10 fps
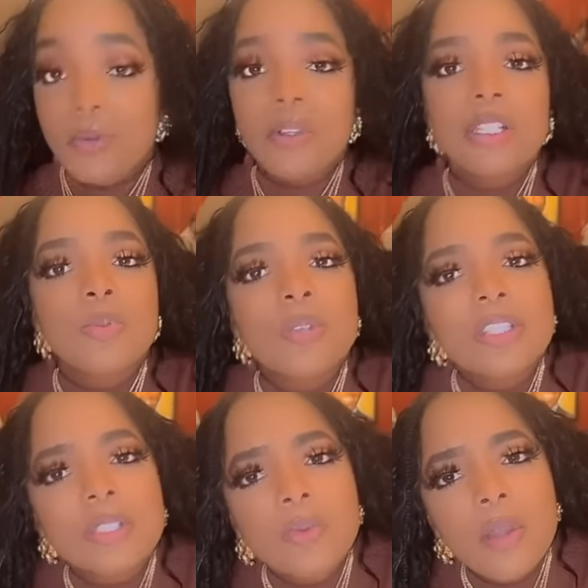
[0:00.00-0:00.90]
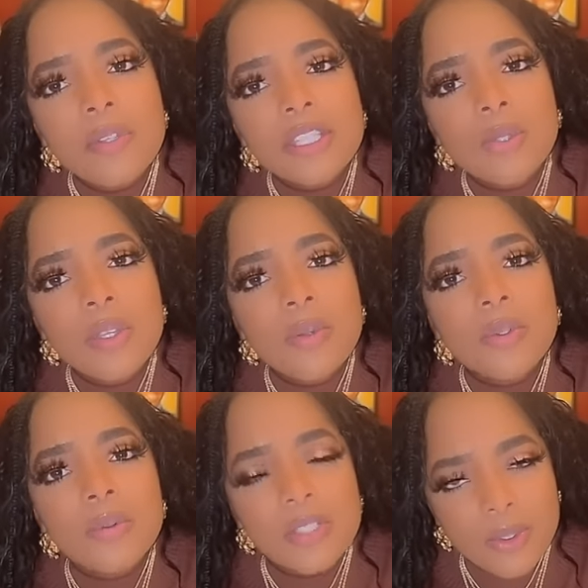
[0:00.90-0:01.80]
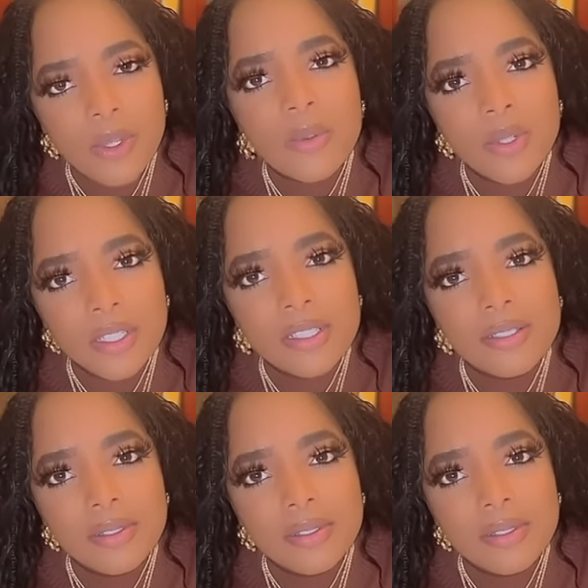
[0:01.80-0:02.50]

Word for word: What's, what's, what was Squidward? Was Squidward a...